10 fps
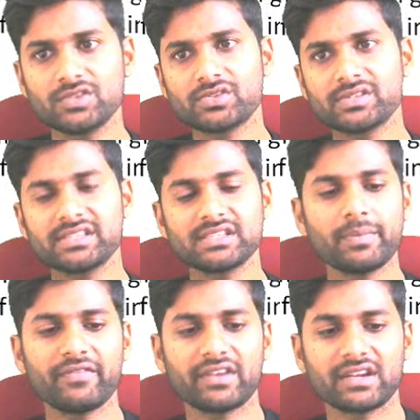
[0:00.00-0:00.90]
So C is the
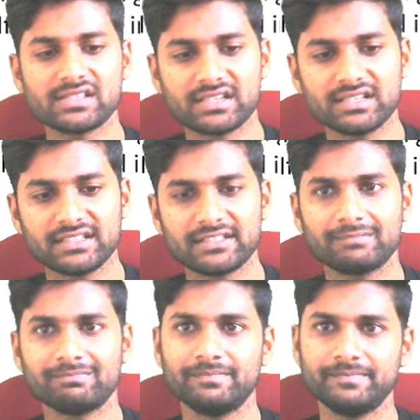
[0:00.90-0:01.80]
perfect answer, guys.
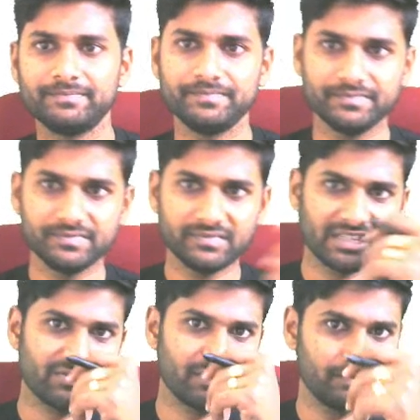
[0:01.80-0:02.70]

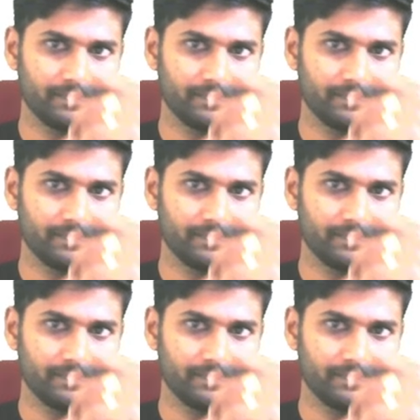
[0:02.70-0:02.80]
Next one.